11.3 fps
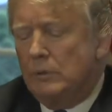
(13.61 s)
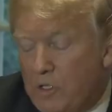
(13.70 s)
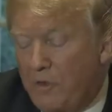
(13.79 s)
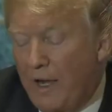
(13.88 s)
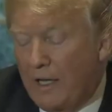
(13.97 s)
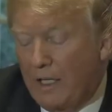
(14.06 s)

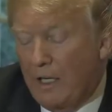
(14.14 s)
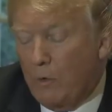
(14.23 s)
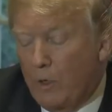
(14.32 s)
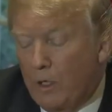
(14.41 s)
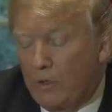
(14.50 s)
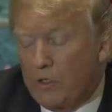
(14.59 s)
It's frankly a
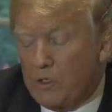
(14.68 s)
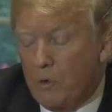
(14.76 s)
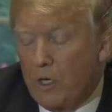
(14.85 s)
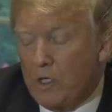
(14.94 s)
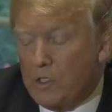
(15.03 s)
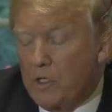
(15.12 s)
real
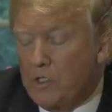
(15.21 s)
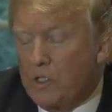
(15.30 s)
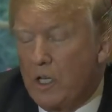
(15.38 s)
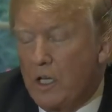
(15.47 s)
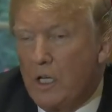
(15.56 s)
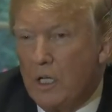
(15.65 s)
disgrace. It's
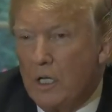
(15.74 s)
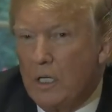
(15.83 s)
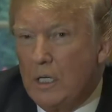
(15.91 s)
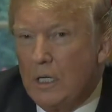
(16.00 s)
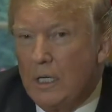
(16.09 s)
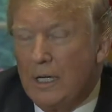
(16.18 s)
a,
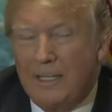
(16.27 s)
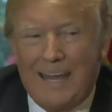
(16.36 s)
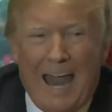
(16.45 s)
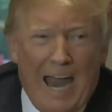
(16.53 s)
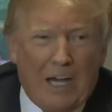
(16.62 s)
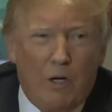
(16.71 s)
an
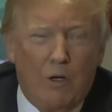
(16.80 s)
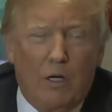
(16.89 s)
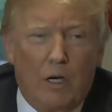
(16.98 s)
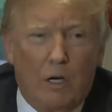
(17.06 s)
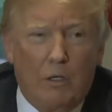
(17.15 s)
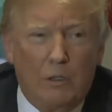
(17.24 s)
attack
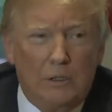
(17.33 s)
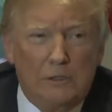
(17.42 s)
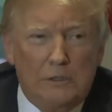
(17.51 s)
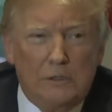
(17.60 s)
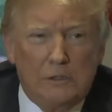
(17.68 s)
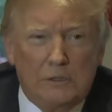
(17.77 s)
on our
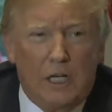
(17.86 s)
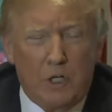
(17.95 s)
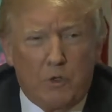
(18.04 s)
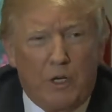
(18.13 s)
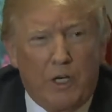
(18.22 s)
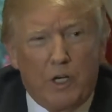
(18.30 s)

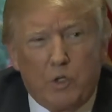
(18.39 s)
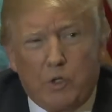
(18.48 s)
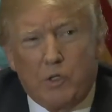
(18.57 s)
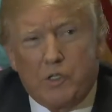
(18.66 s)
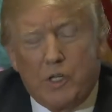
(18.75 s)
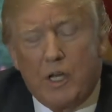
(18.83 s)
country in a
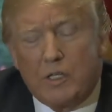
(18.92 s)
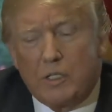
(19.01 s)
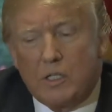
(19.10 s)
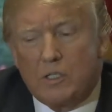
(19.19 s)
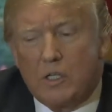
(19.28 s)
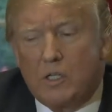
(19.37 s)
true sense.
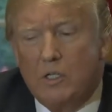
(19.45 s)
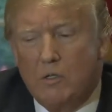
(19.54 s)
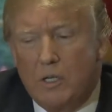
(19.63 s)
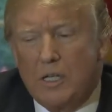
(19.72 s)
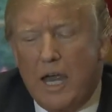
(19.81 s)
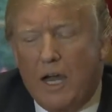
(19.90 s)
It's a,
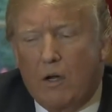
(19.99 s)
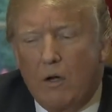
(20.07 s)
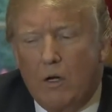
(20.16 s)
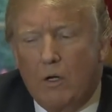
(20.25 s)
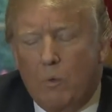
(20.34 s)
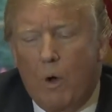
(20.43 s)
an attack
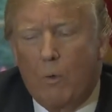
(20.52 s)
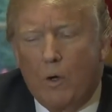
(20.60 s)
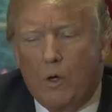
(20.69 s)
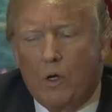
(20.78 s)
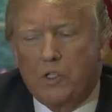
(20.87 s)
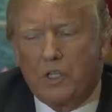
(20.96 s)
on what
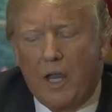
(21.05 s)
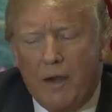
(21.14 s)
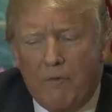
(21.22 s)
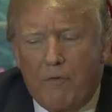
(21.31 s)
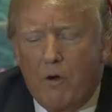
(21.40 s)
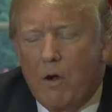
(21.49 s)
we all
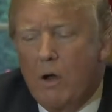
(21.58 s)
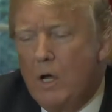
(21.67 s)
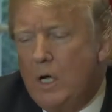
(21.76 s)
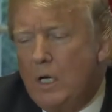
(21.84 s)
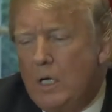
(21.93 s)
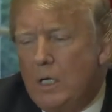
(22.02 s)
stand for.
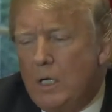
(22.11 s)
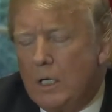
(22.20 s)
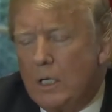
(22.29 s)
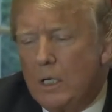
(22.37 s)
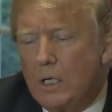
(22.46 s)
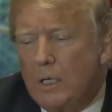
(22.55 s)

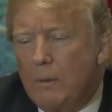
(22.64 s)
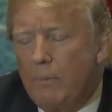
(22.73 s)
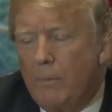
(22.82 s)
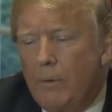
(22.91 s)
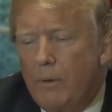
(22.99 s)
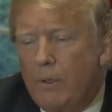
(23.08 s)
Uh,
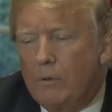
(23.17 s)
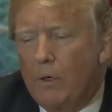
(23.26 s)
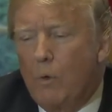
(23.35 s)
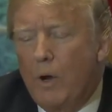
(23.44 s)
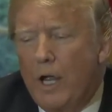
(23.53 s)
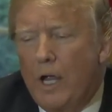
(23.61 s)

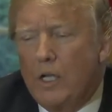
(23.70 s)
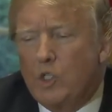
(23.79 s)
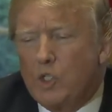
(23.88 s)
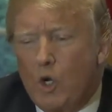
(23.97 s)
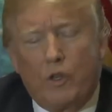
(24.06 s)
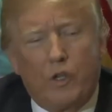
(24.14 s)
so when I
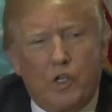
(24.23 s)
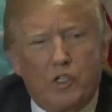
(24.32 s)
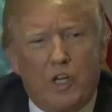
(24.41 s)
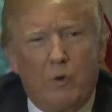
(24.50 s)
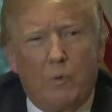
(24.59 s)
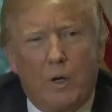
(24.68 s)
saw
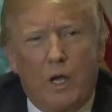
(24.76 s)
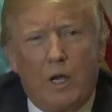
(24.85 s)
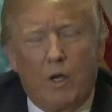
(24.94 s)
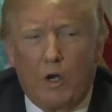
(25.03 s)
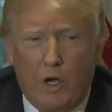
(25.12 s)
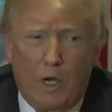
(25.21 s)
this and when I
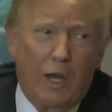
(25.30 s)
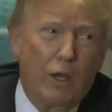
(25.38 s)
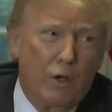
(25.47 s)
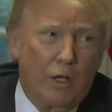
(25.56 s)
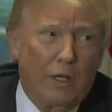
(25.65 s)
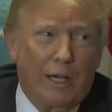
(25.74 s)
heard it, I
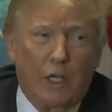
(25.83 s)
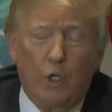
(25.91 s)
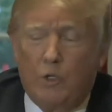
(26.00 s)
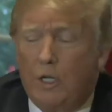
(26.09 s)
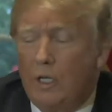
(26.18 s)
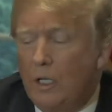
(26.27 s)
heard it like
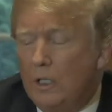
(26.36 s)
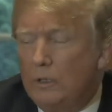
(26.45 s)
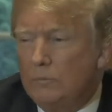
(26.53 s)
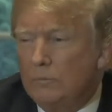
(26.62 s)
you did.